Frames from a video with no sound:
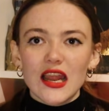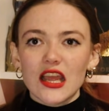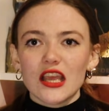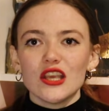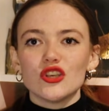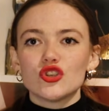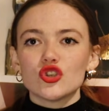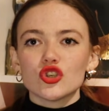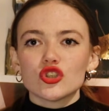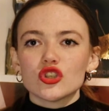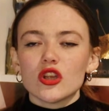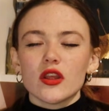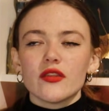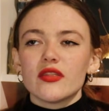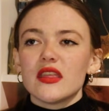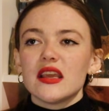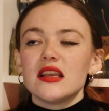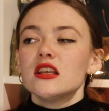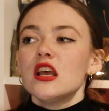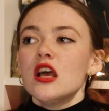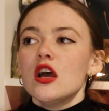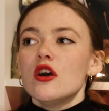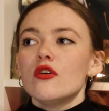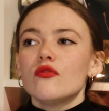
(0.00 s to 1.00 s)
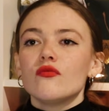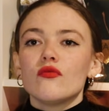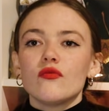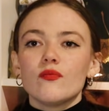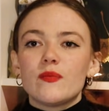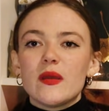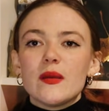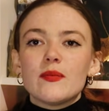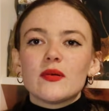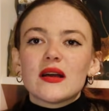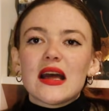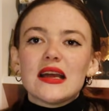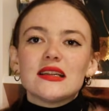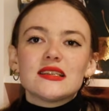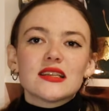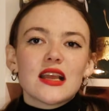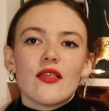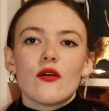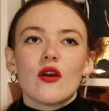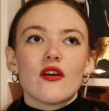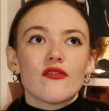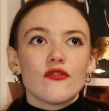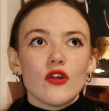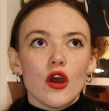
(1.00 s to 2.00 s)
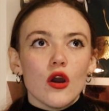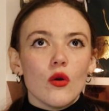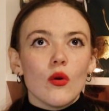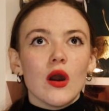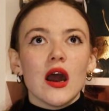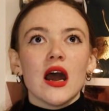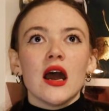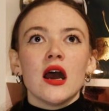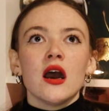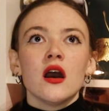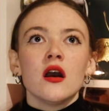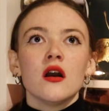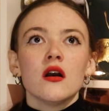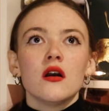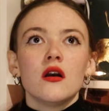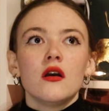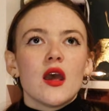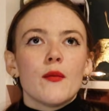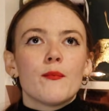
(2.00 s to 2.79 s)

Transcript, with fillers: Like it's just thing people get together out of nowhere.